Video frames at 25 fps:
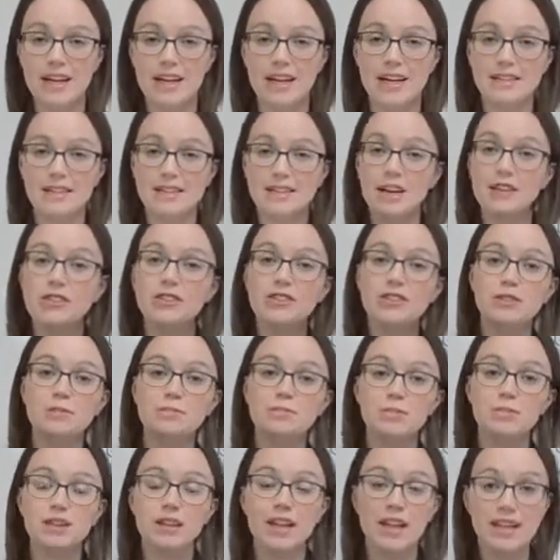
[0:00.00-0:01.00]
It's not
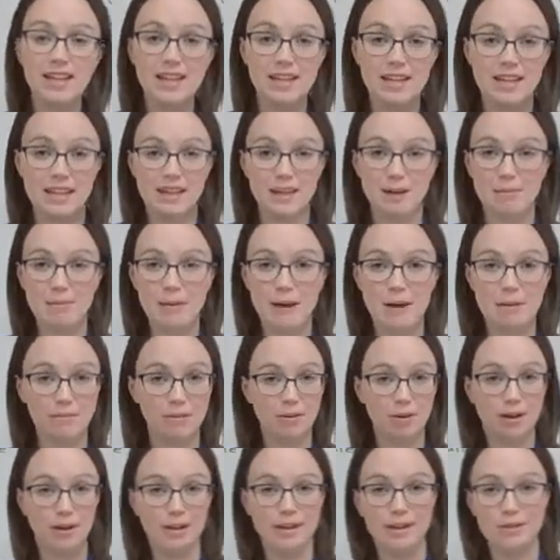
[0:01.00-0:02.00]
just playing them
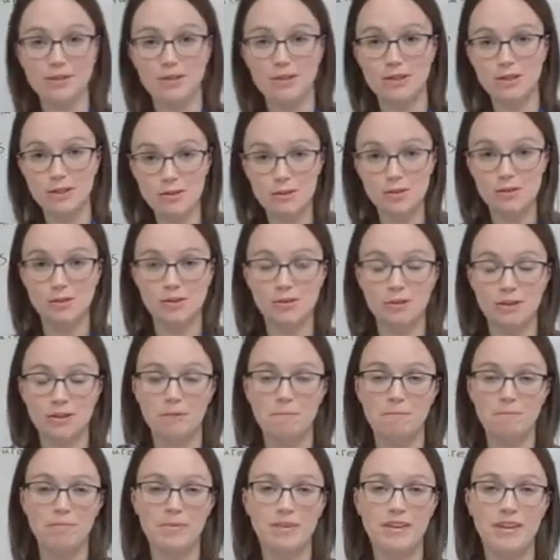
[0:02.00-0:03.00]
and playing them in
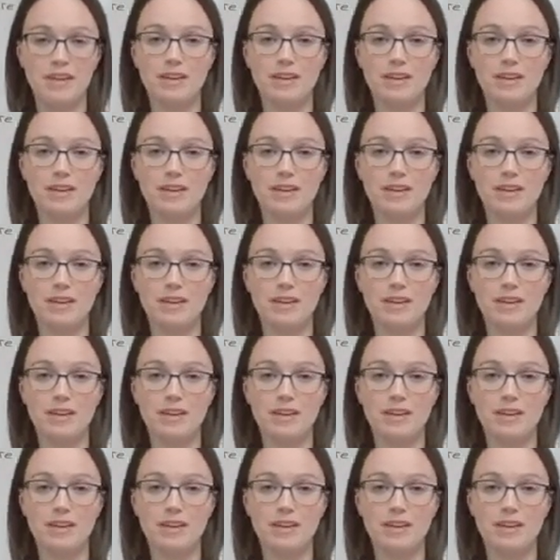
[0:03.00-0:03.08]
tune,